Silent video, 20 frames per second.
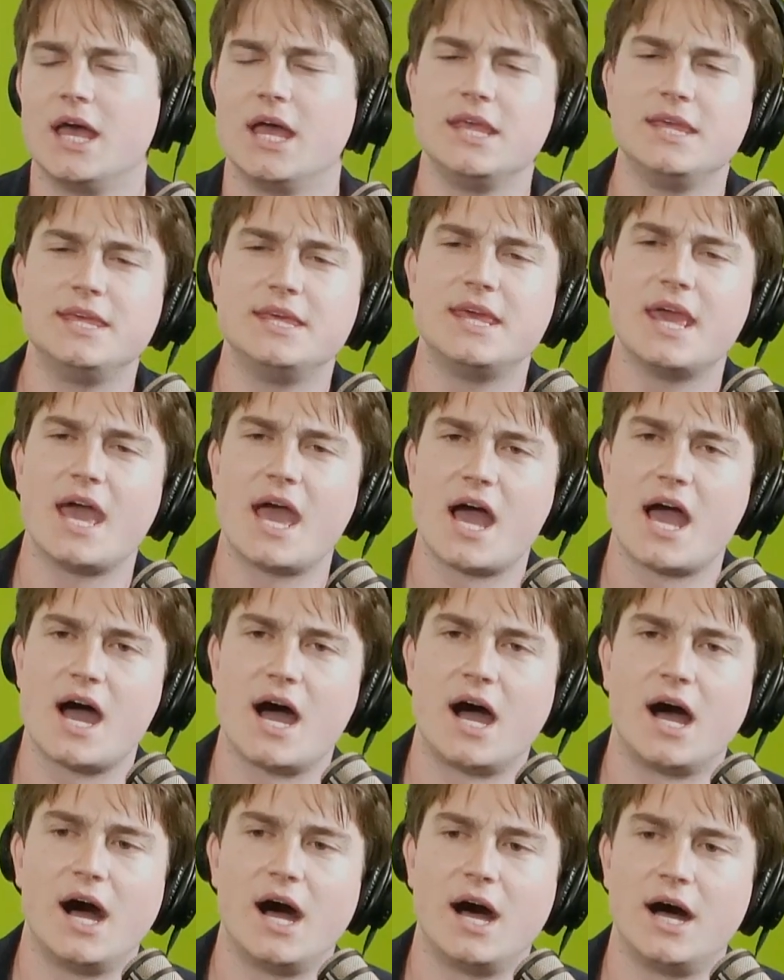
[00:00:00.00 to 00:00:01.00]

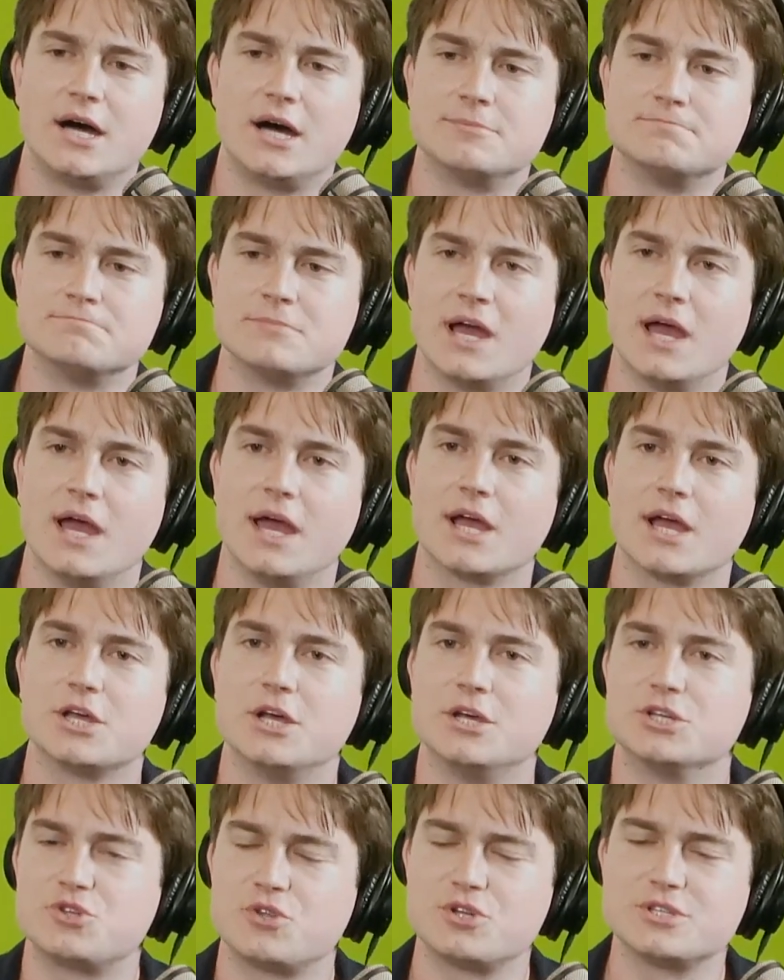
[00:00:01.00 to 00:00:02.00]
Yeah.
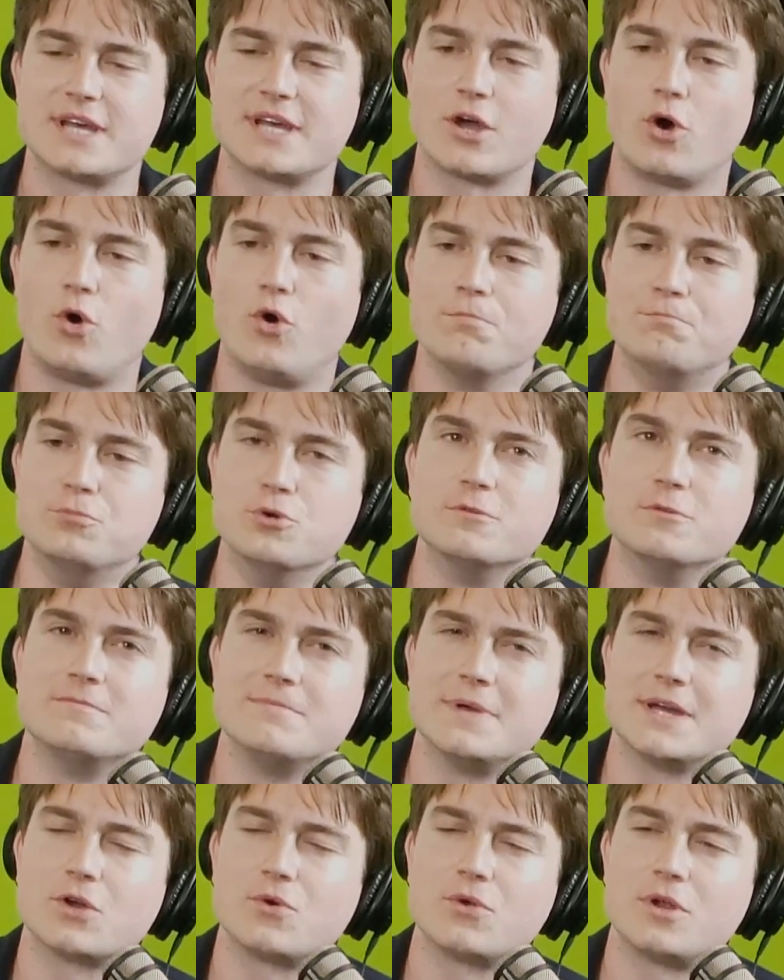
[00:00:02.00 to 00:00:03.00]
So there's like a whole
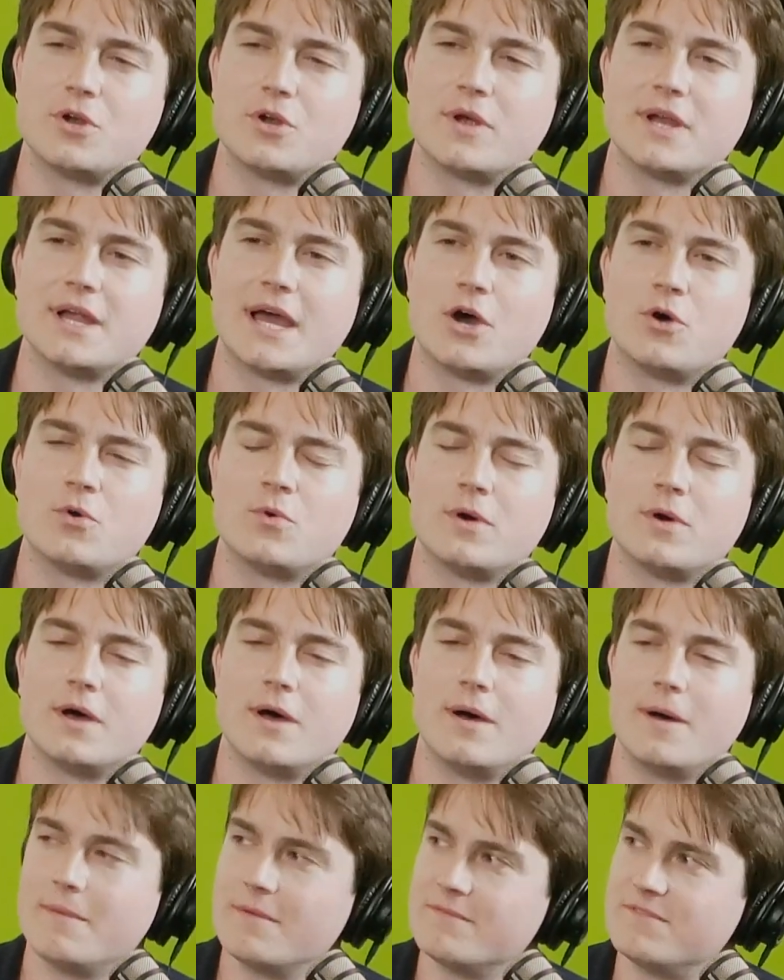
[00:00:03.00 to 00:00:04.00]
movement going on right now
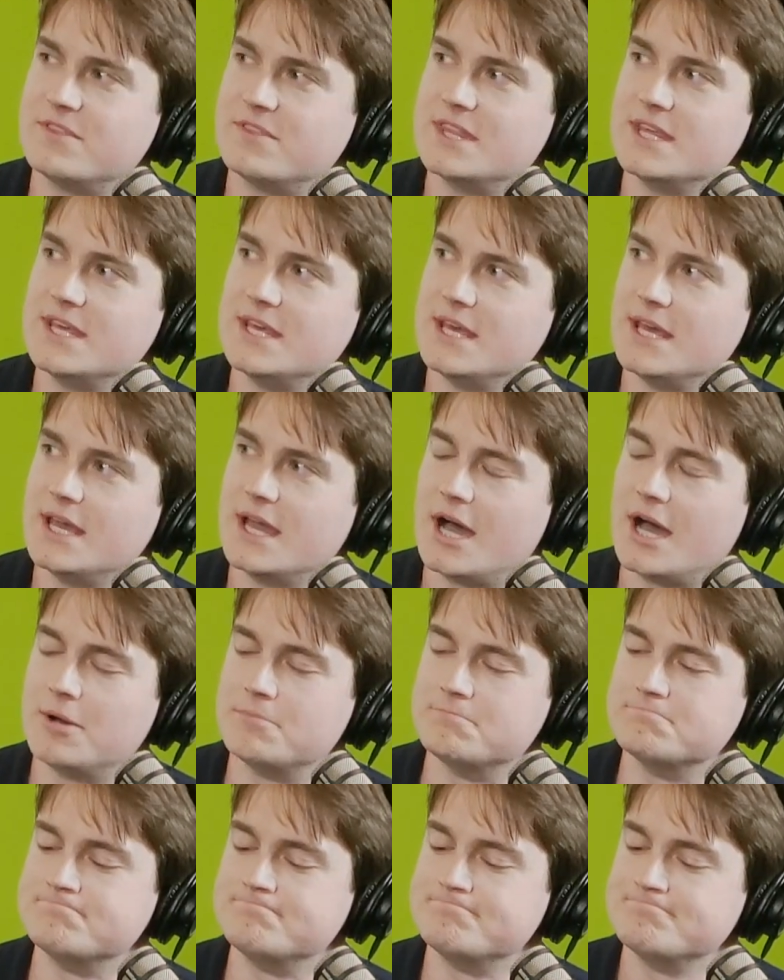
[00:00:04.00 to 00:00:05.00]
of the
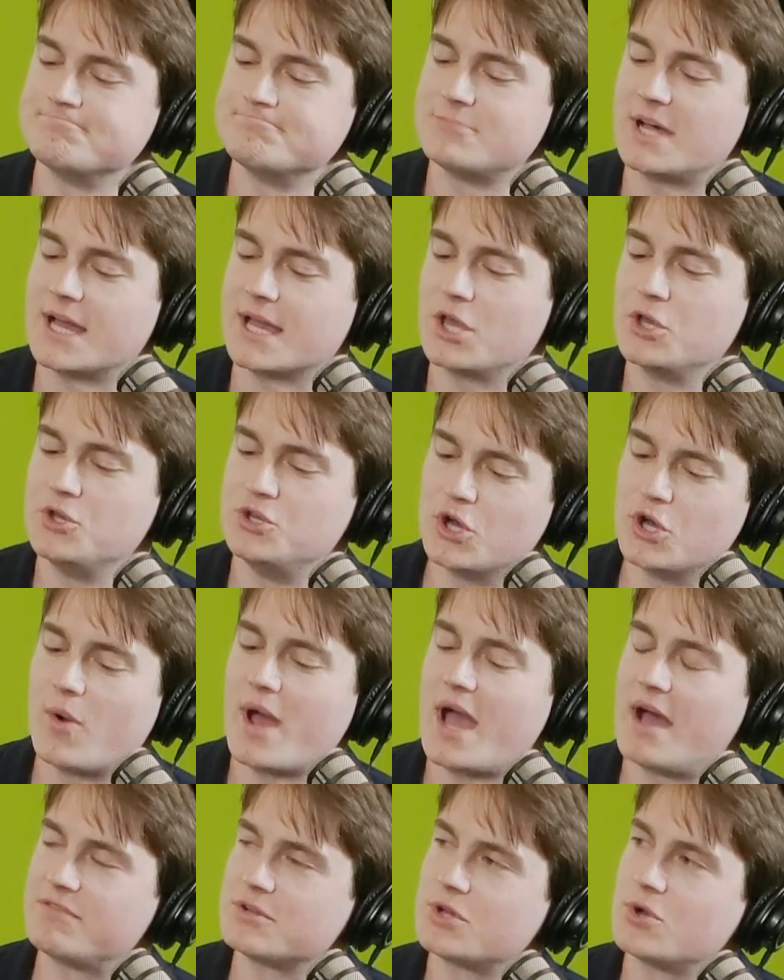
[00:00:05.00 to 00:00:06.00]
like you don't
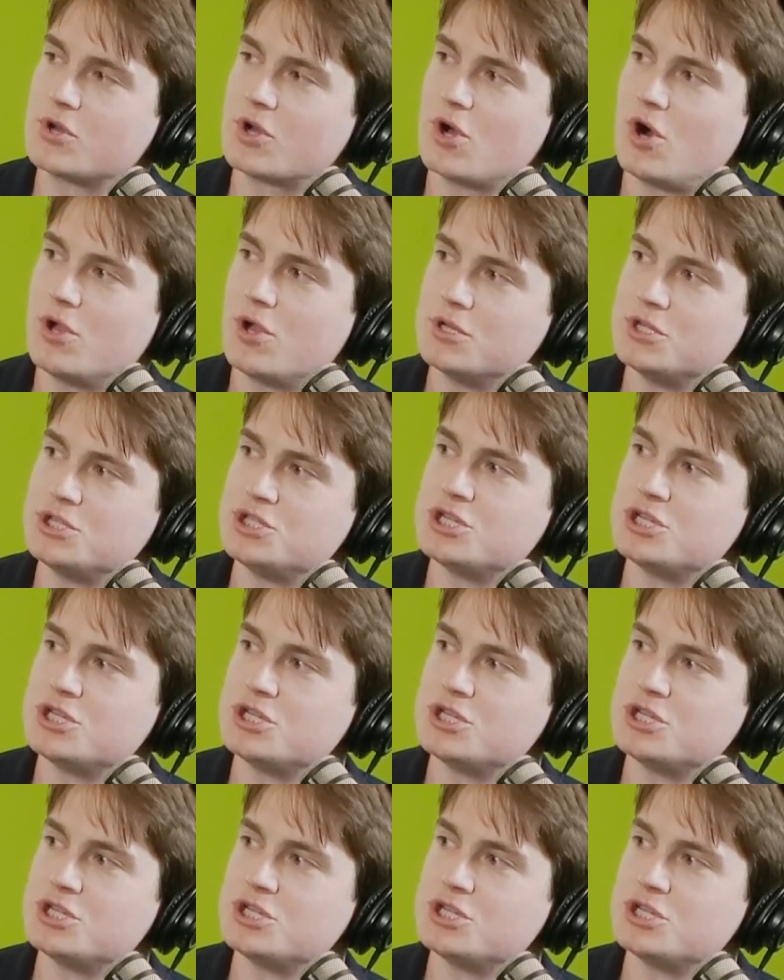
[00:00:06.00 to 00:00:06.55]
have to go to college.